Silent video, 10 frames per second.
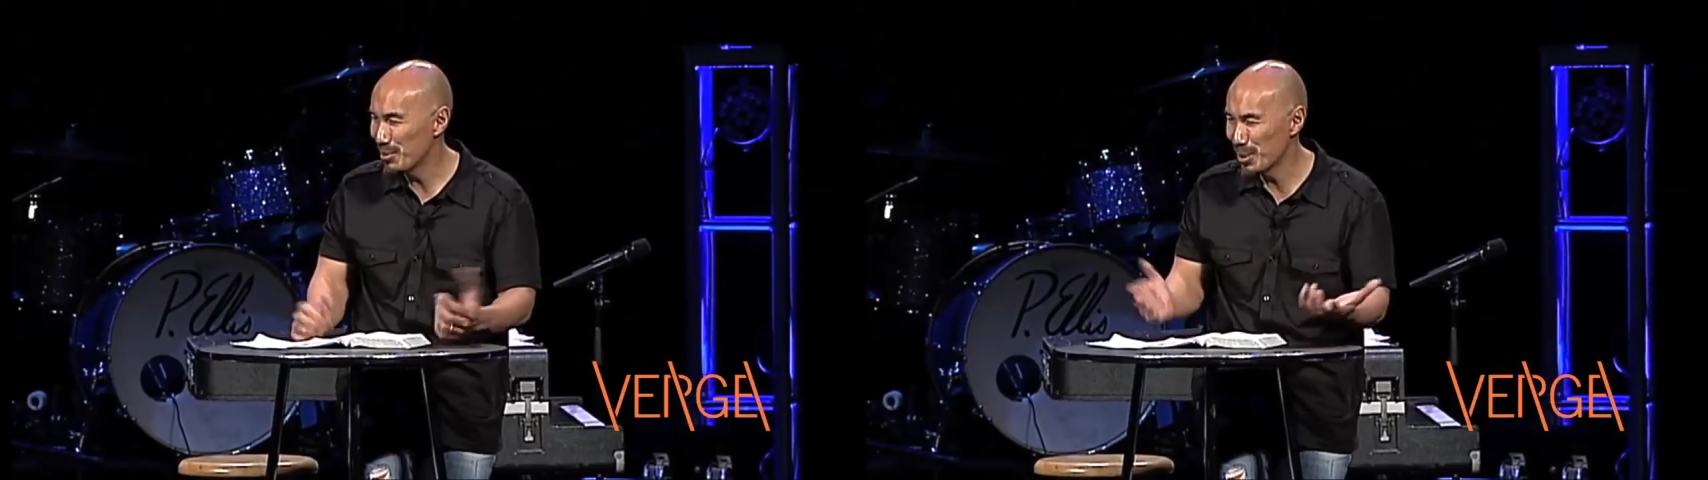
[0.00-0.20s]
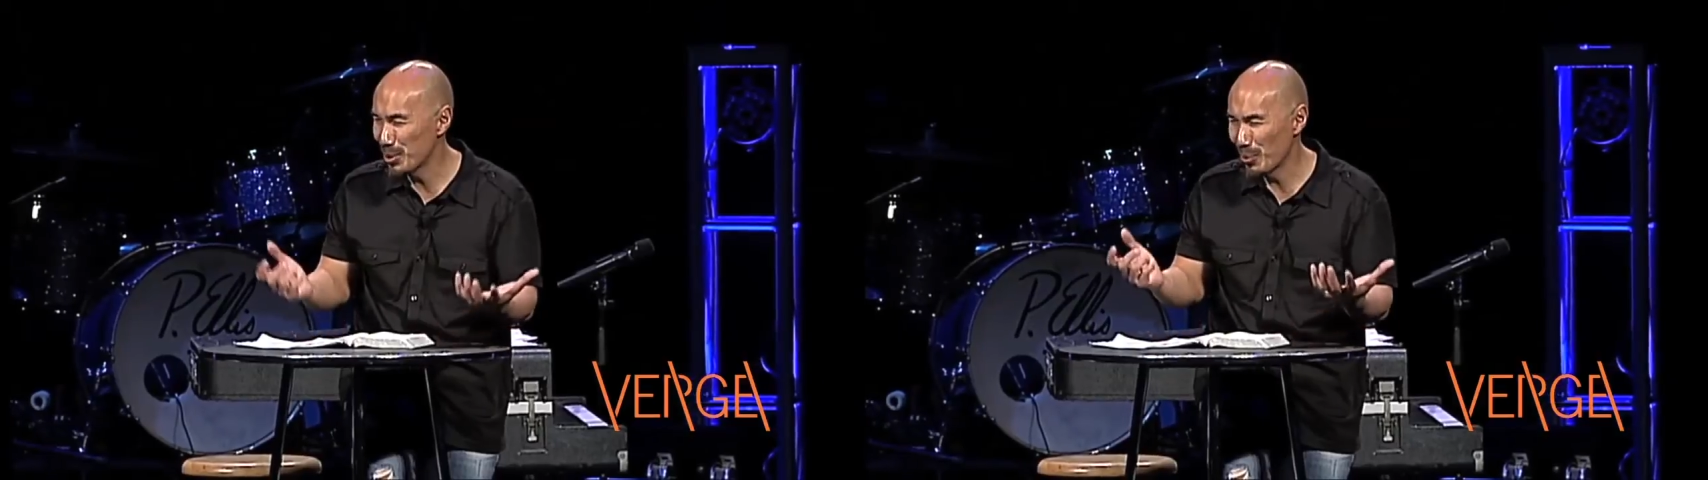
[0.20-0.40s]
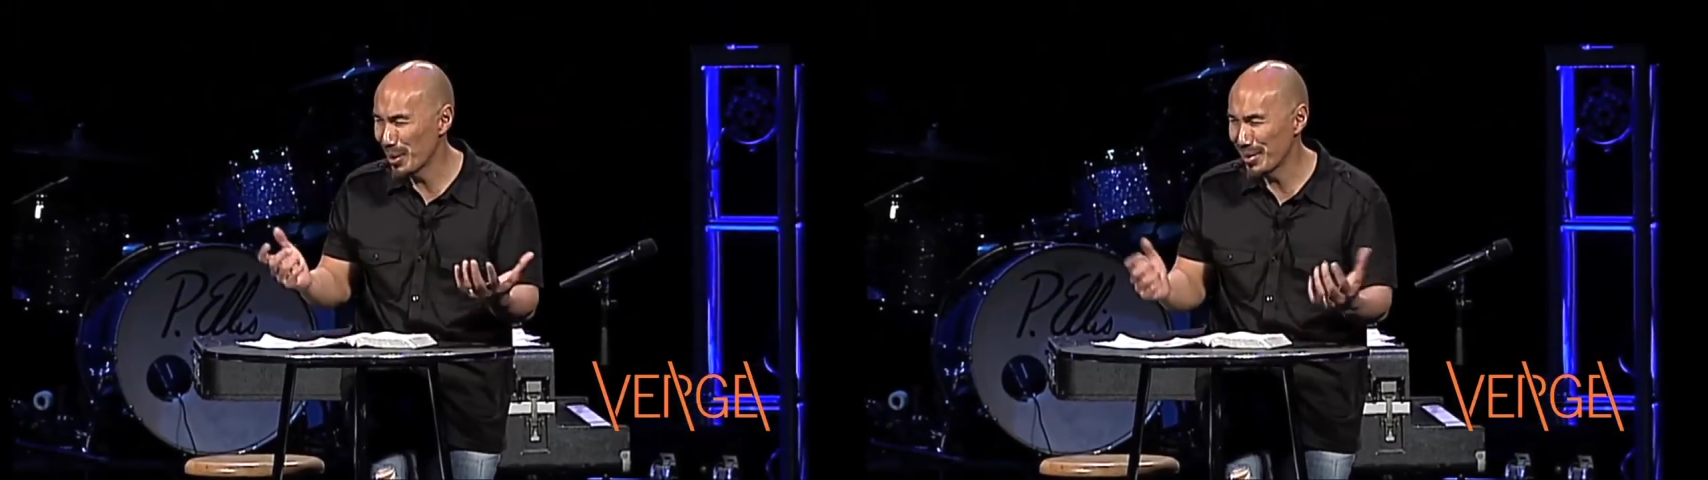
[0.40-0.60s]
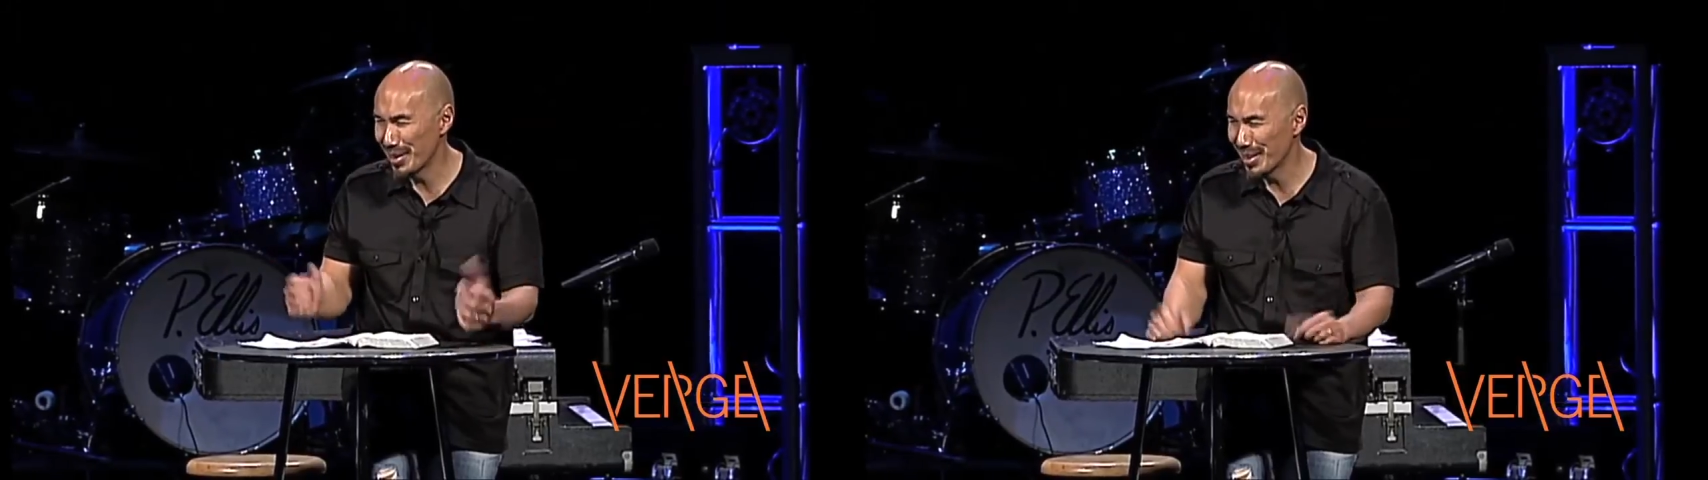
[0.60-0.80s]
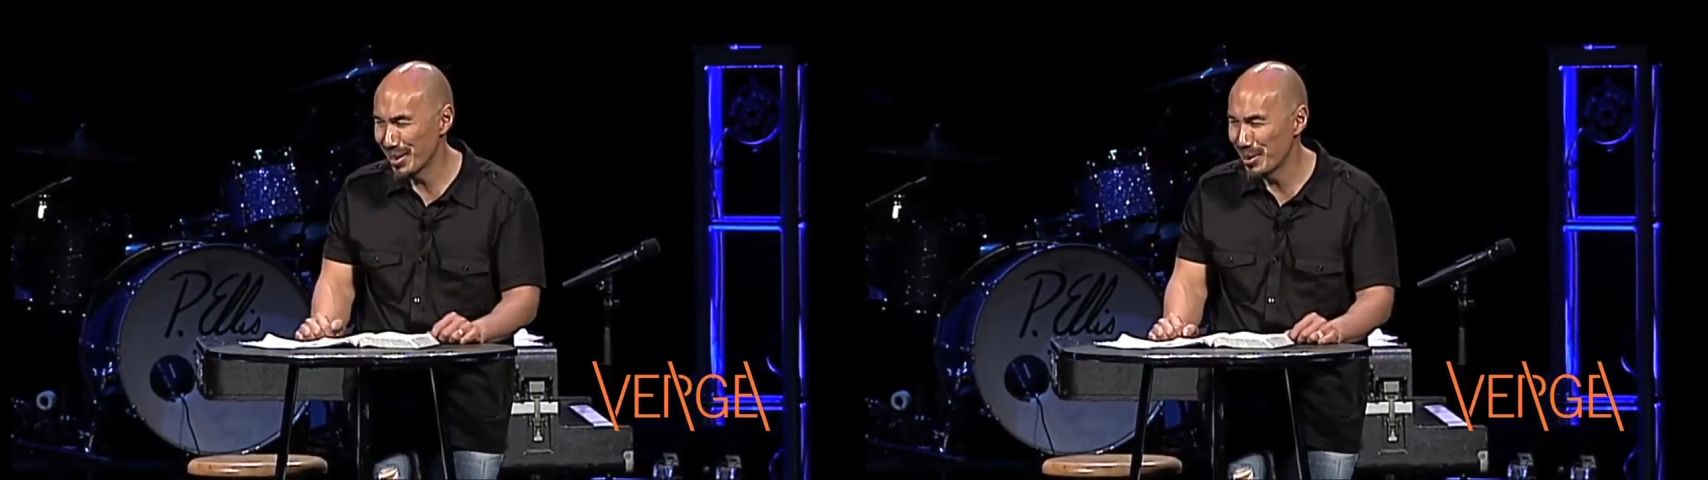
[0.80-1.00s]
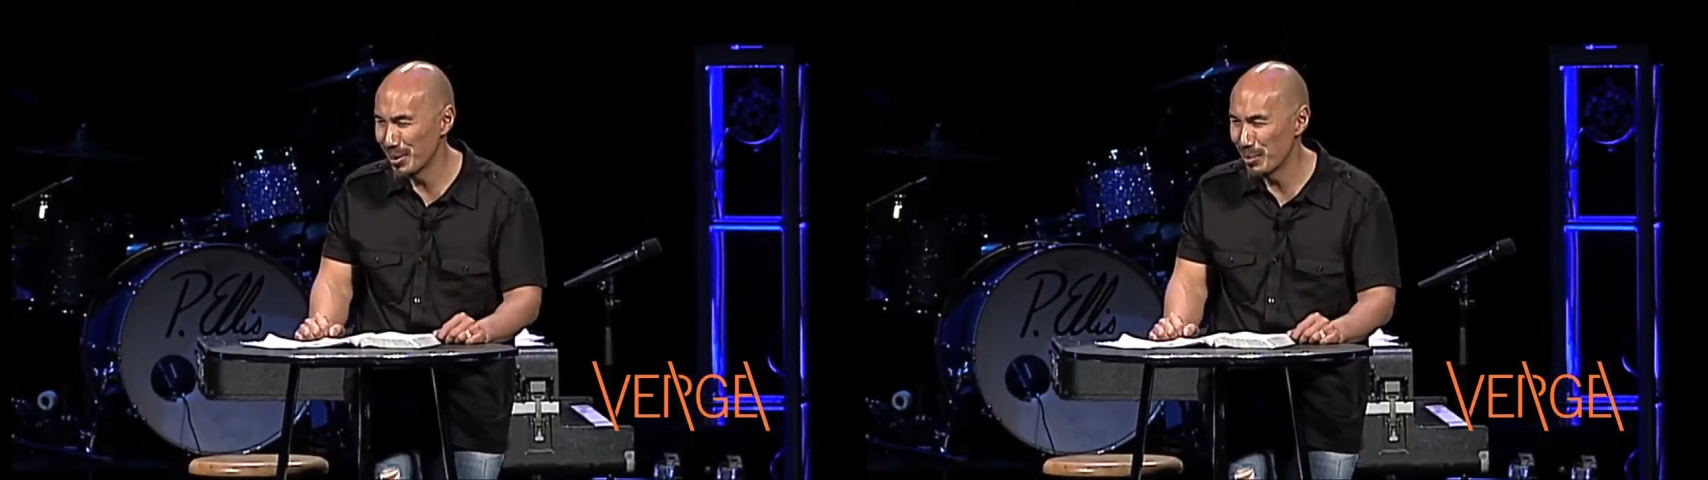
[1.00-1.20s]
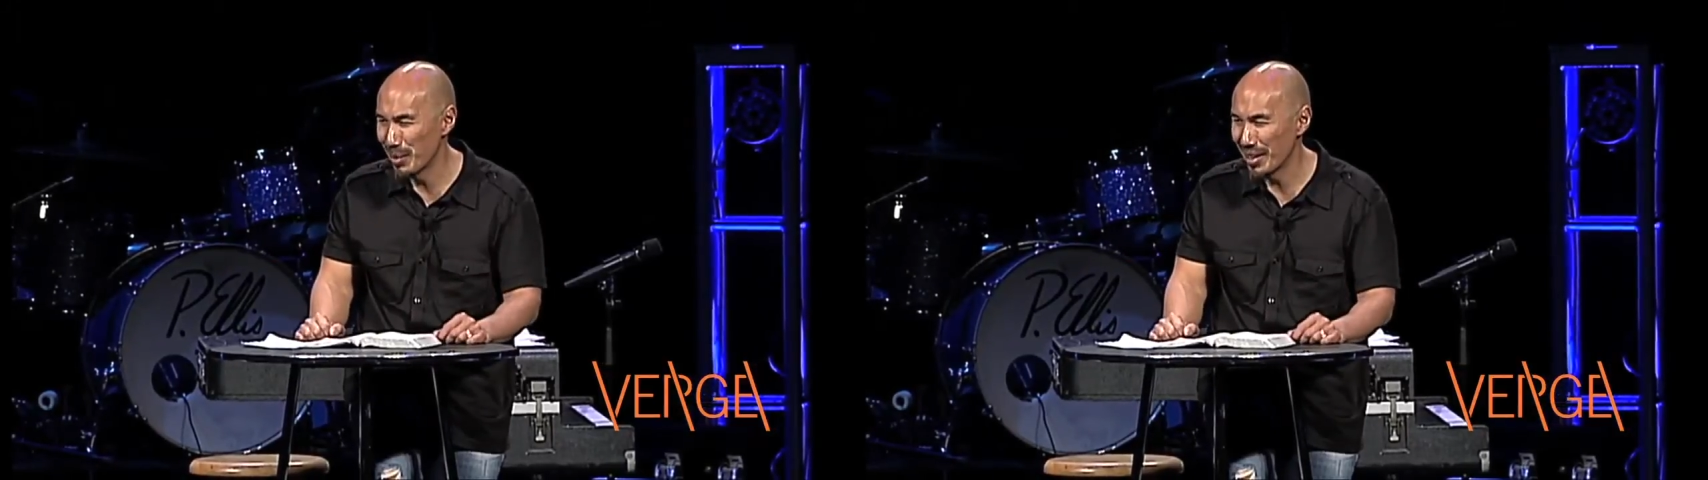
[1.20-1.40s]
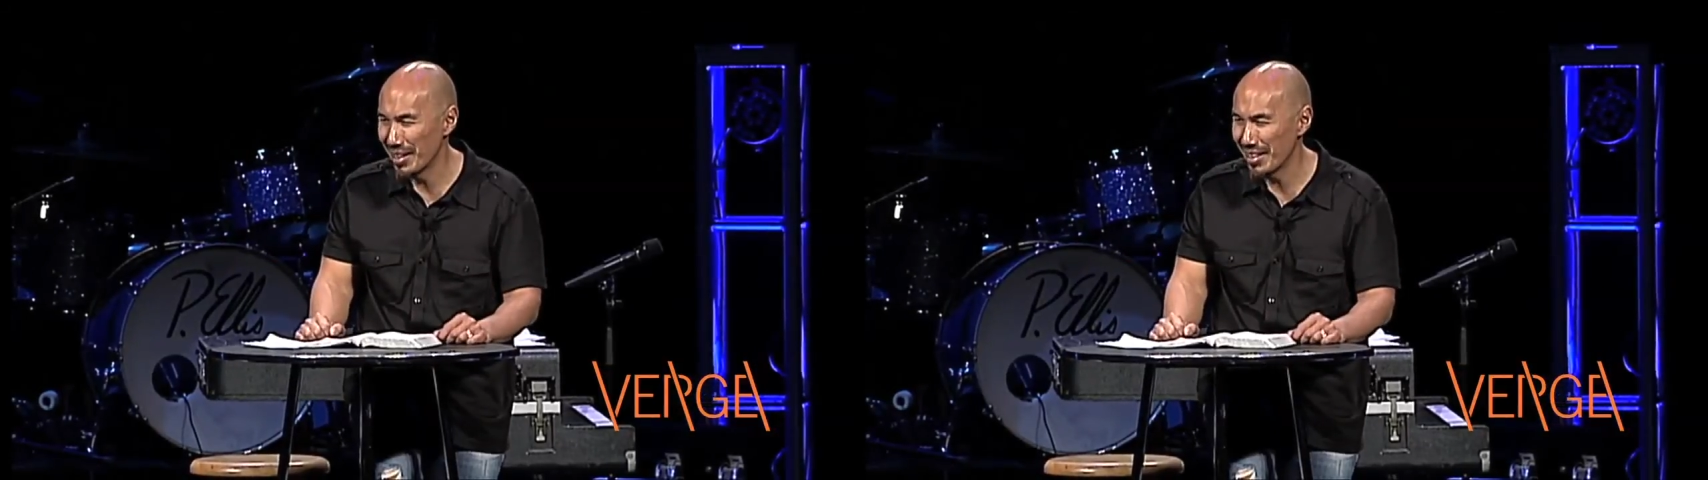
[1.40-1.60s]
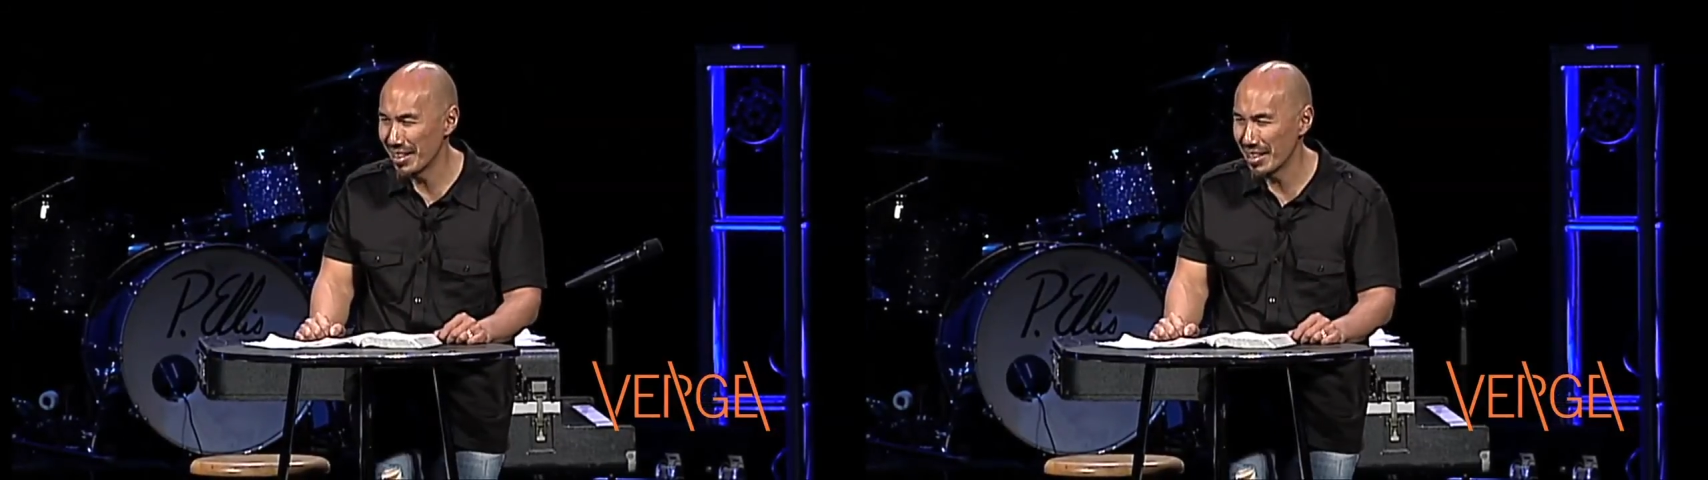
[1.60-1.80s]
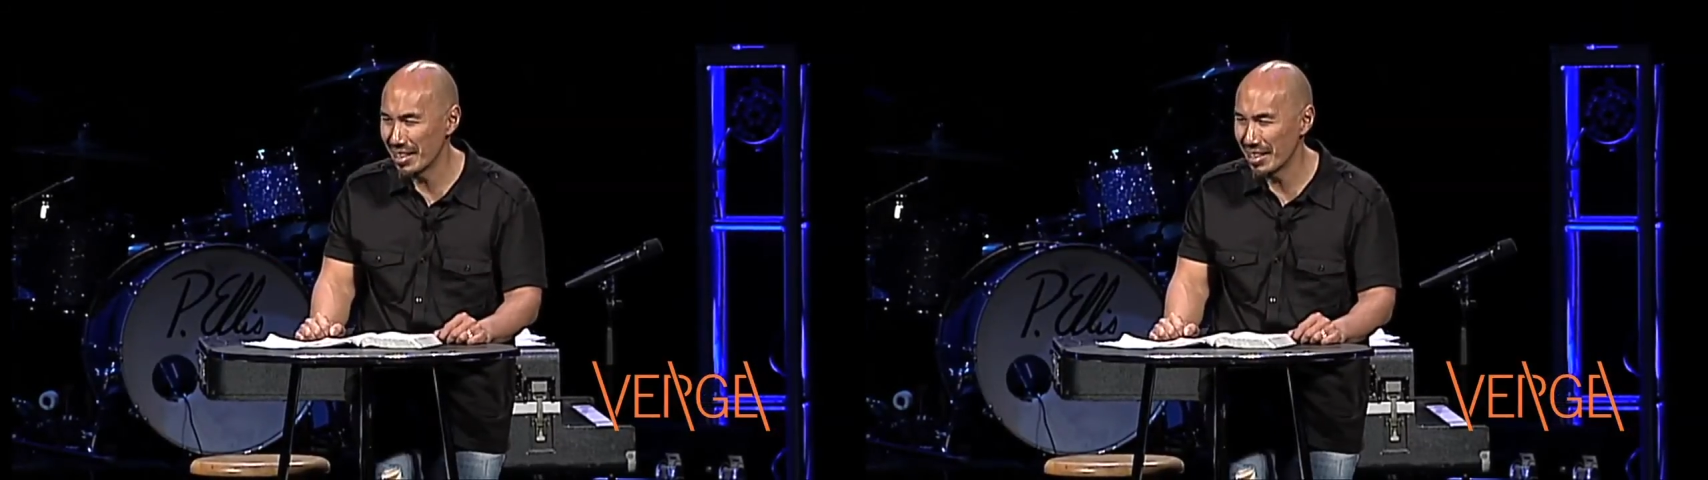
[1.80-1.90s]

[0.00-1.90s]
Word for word: a really weird thing to do, but it, it,